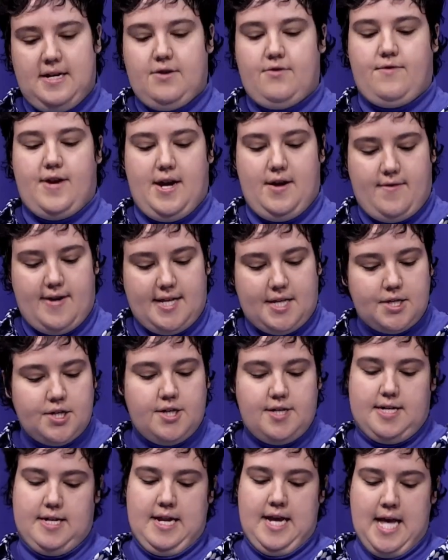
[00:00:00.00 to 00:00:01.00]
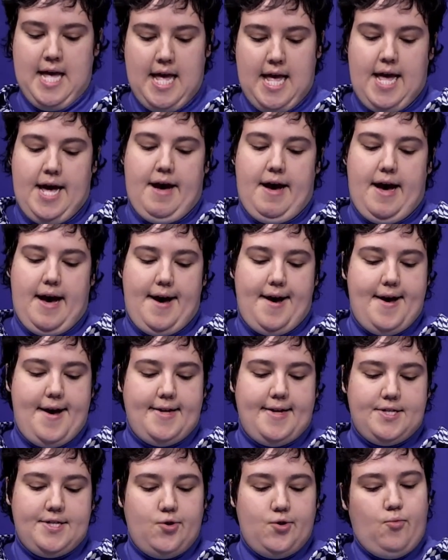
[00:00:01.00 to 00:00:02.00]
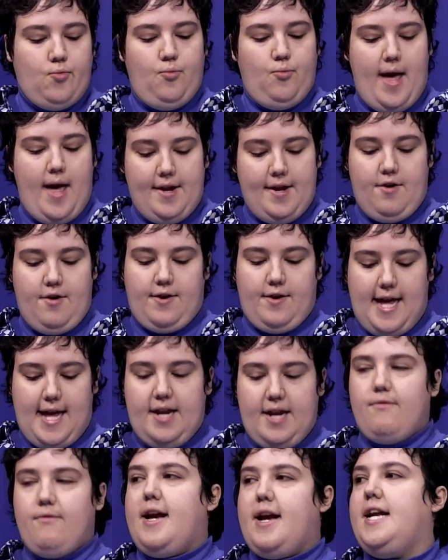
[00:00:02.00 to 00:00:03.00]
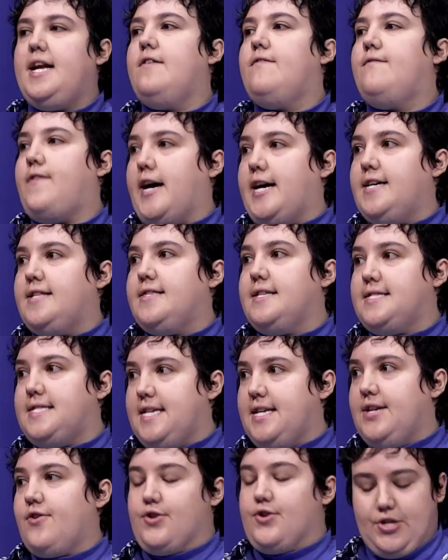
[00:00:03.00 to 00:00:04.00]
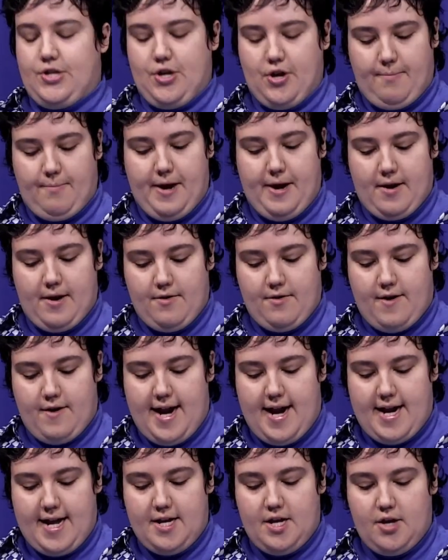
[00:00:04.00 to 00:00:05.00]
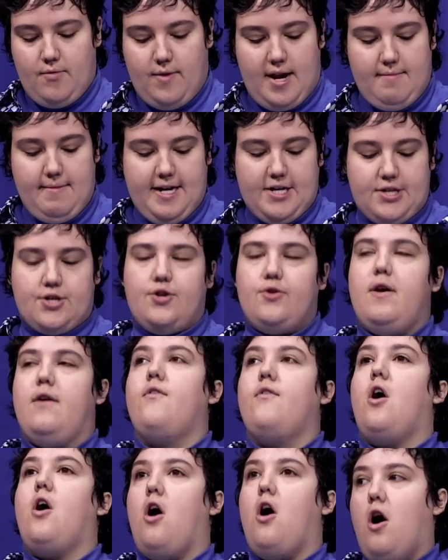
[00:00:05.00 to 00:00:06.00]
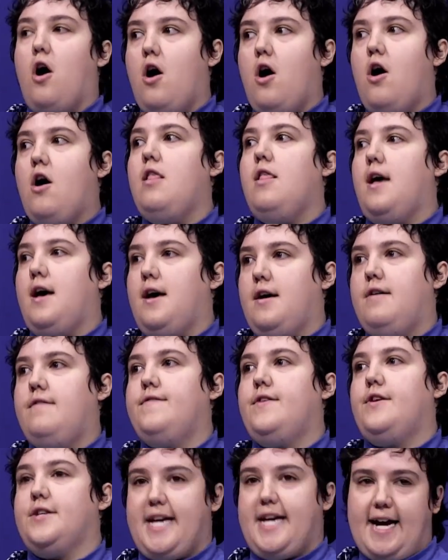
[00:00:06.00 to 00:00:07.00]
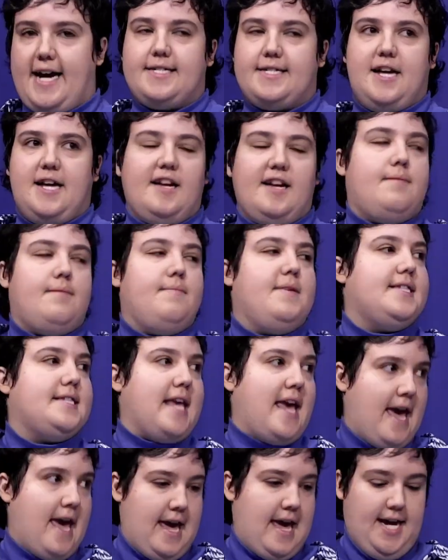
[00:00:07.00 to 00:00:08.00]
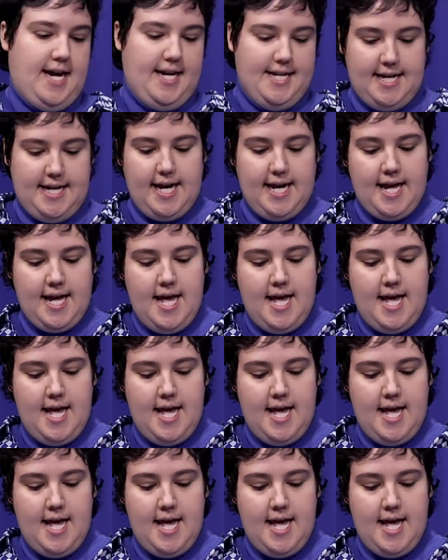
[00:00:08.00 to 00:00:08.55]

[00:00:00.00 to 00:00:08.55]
Great question. So when you're getting ready to file the Senior Circuit Breaker credit, you want to make sure you have all of your tax documents handy.